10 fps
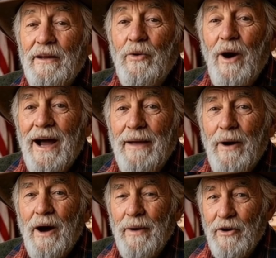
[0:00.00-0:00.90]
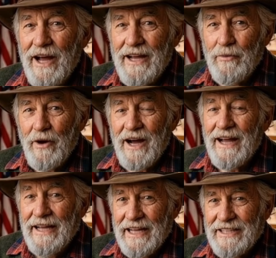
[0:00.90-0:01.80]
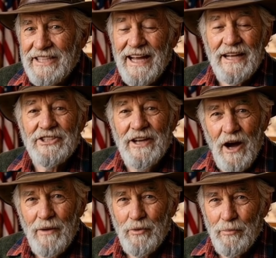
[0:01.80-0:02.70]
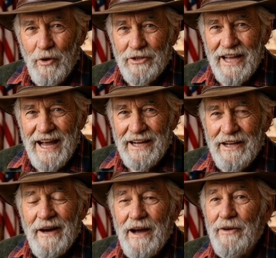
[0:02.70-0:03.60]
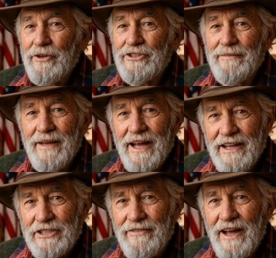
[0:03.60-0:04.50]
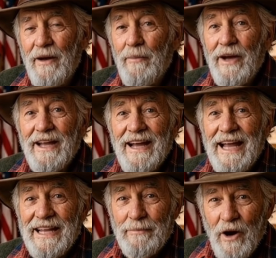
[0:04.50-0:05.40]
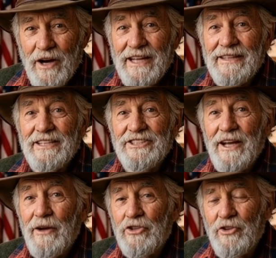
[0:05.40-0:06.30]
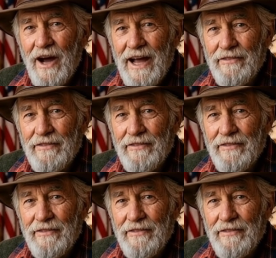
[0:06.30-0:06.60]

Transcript: dried pomegranate rind contains comparable tannin levels and is available at any market that sells dried